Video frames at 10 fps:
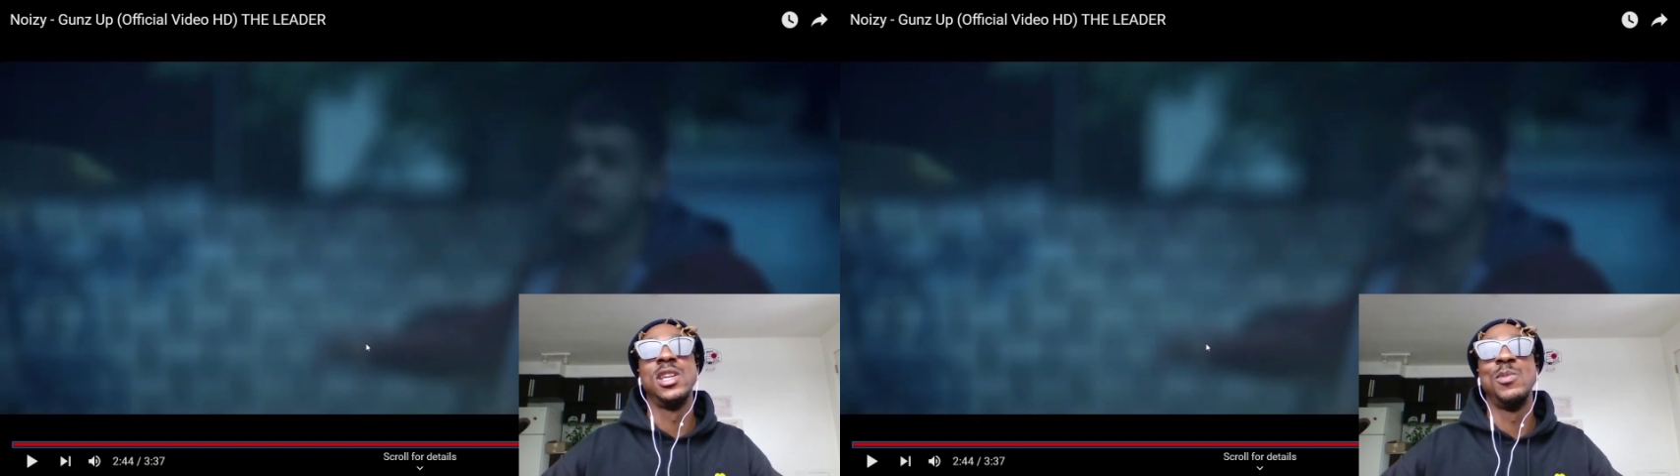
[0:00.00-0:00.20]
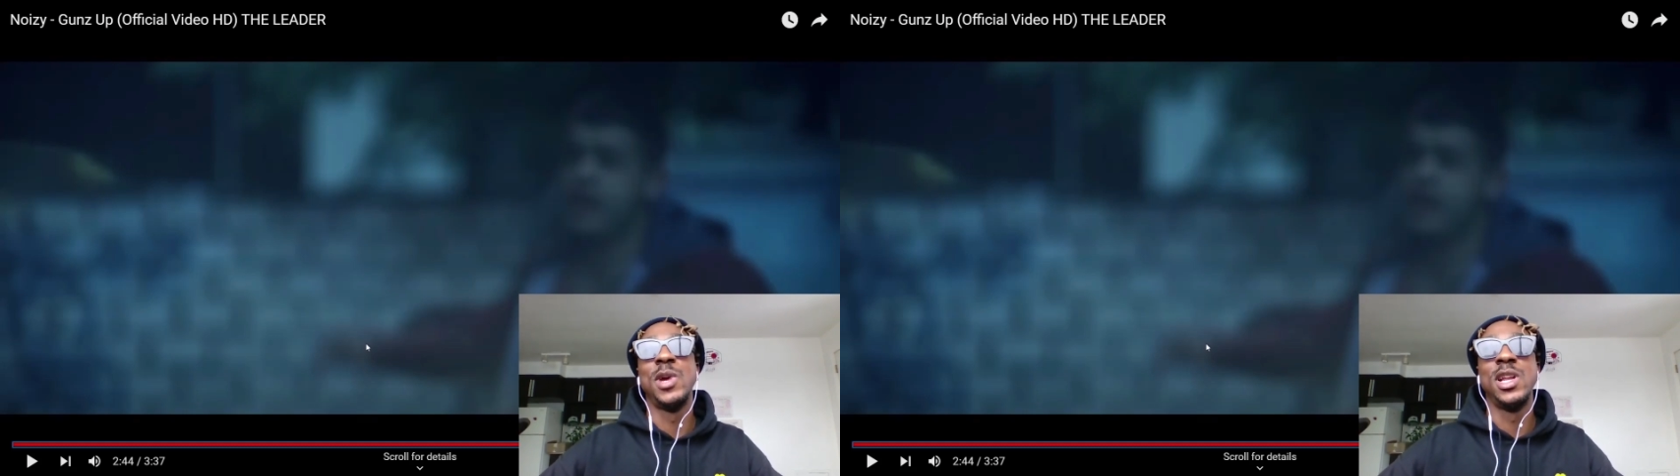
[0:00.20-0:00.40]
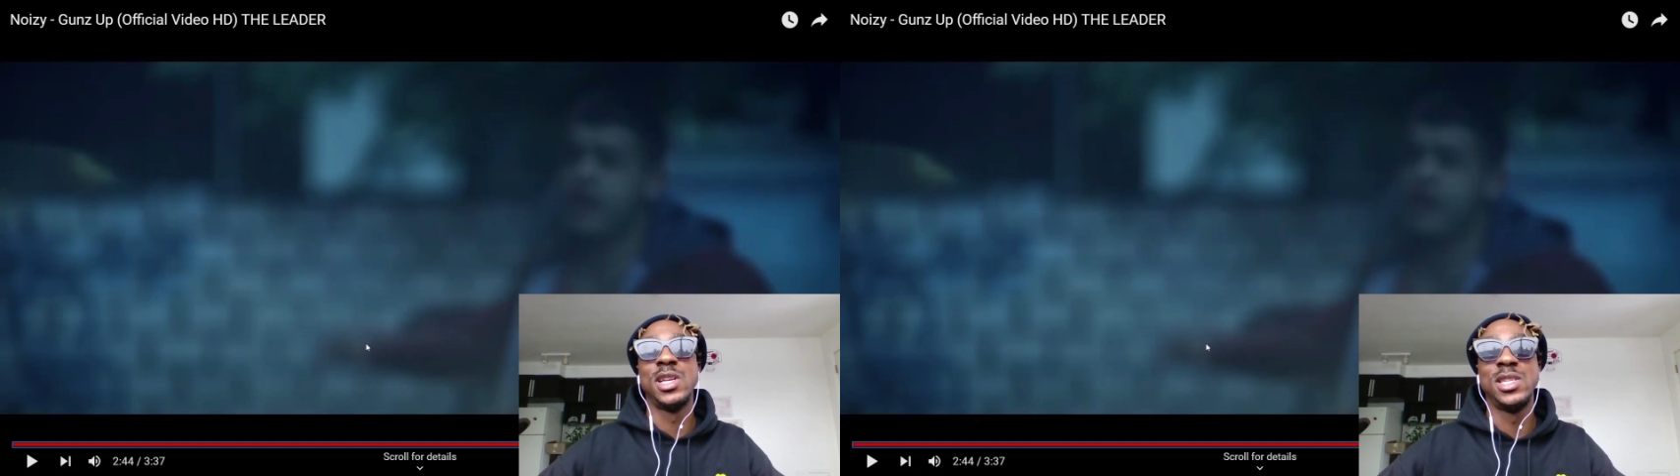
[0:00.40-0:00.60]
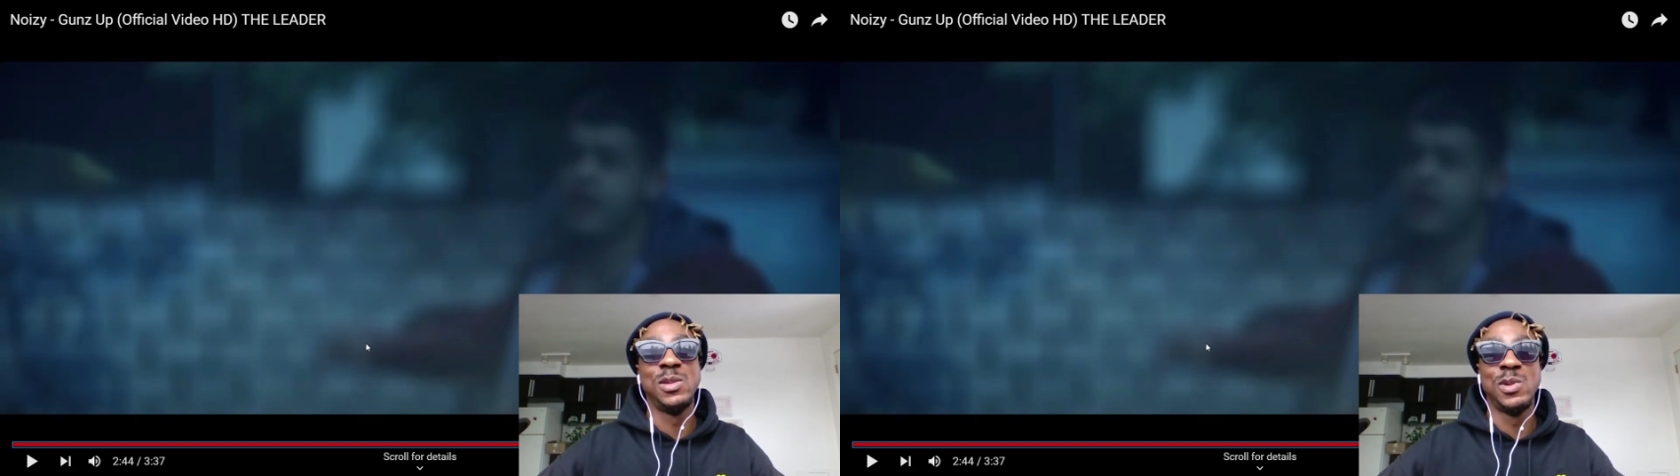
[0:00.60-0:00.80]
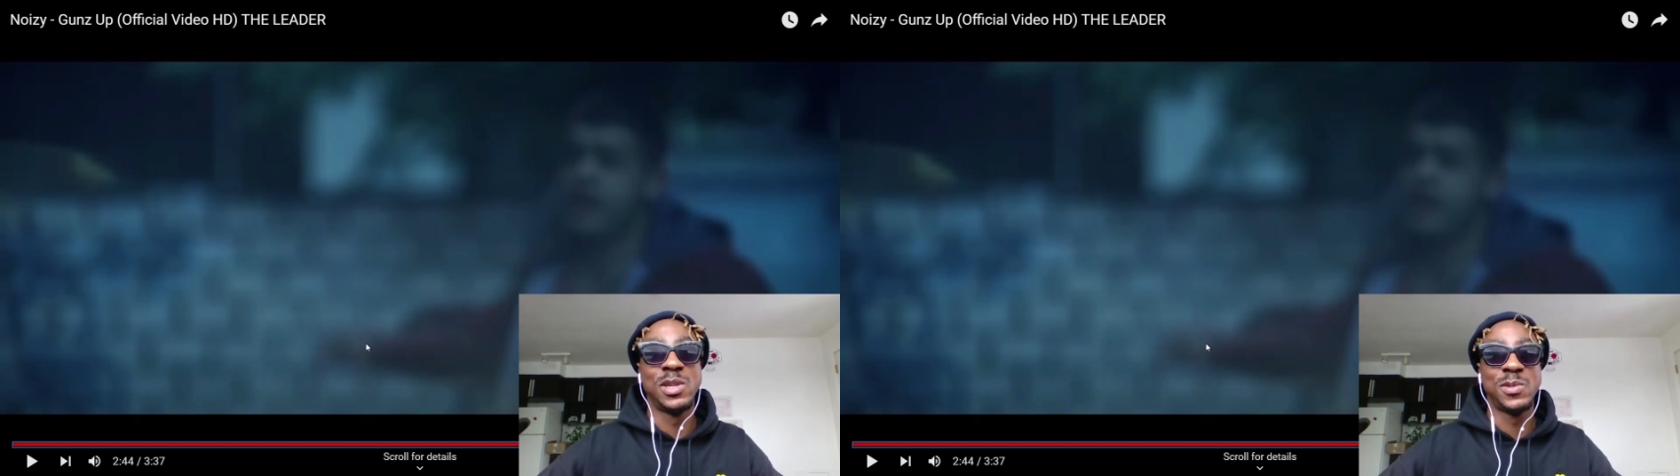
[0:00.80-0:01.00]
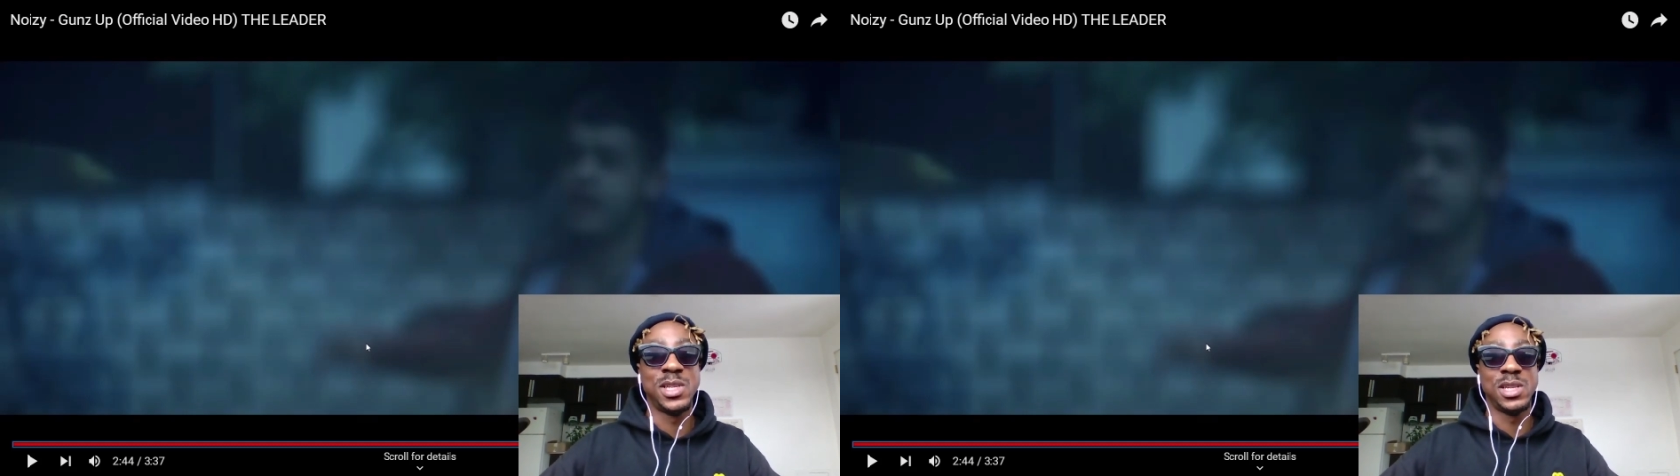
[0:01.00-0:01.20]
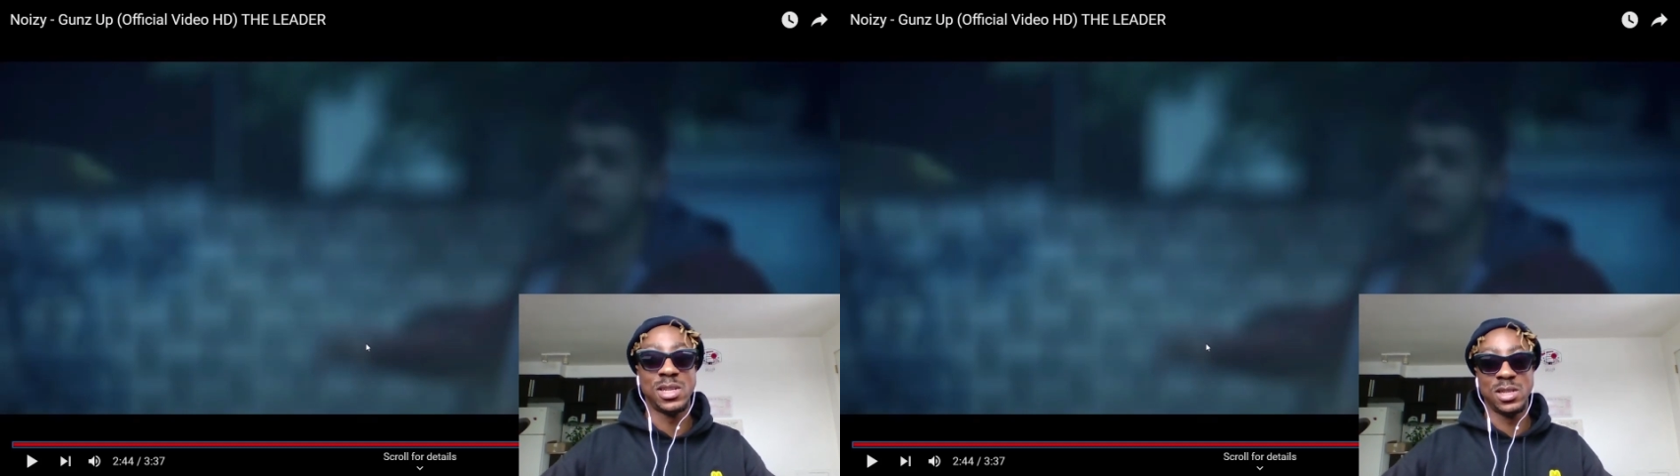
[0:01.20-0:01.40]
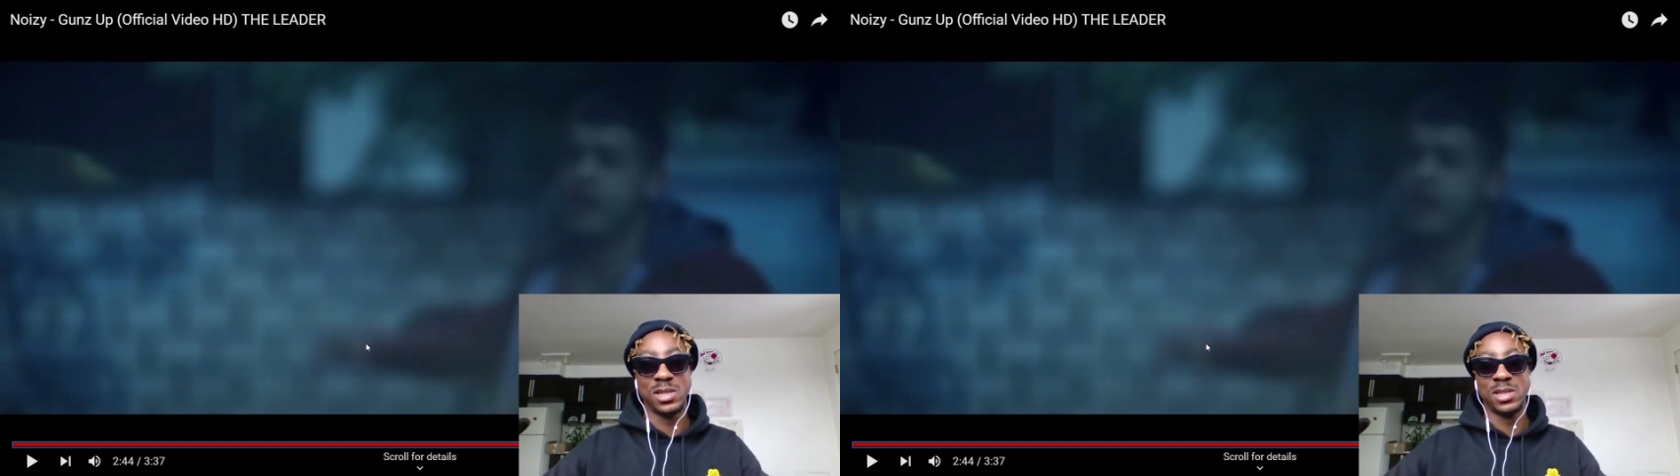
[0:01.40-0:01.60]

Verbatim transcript: You might not see what I'm seeing.